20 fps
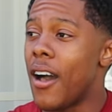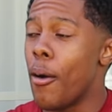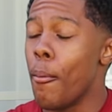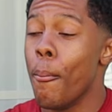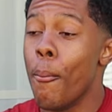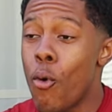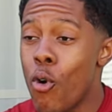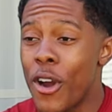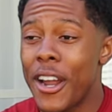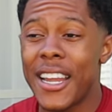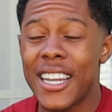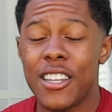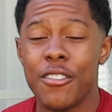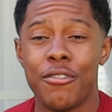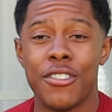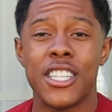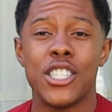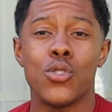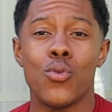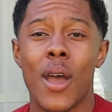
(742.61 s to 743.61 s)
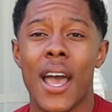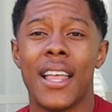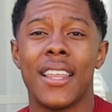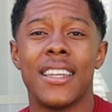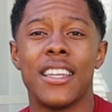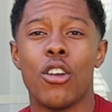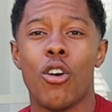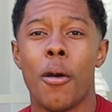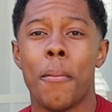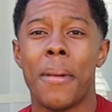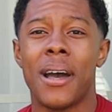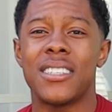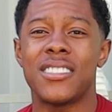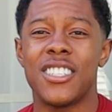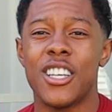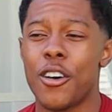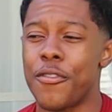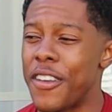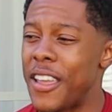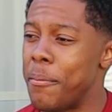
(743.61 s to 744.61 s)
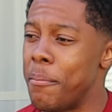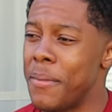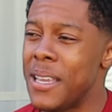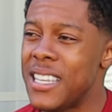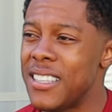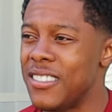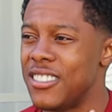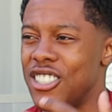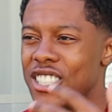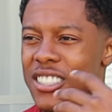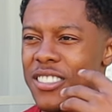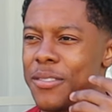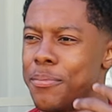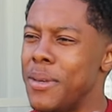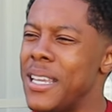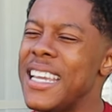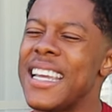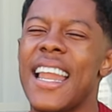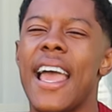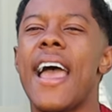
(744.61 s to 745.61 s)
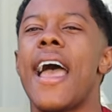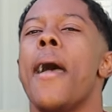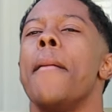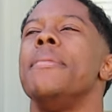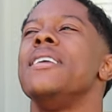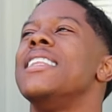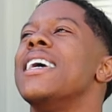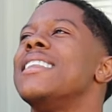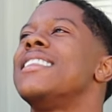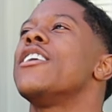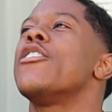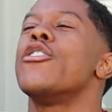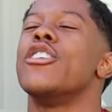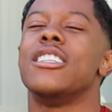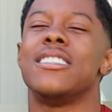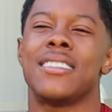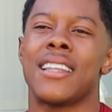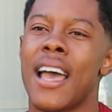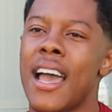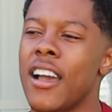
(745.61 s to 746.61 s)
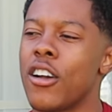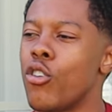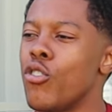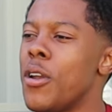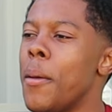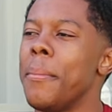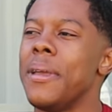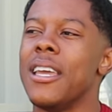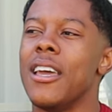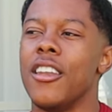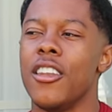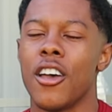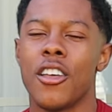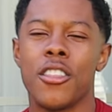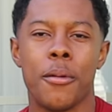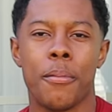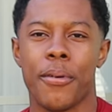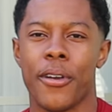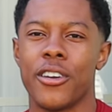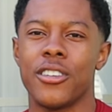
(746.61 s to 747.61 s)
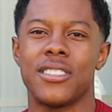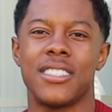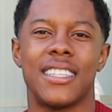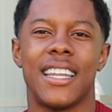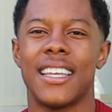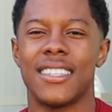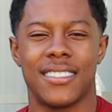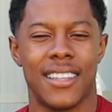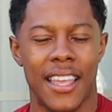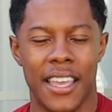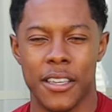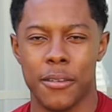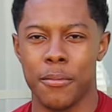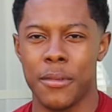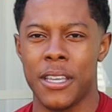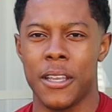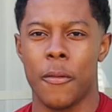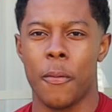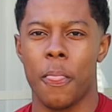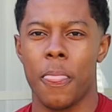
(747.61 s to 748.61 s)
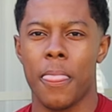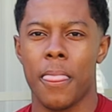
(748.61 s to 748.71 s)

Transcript: more individuality on myself and me just being happy that there is not going to be another person that's like me.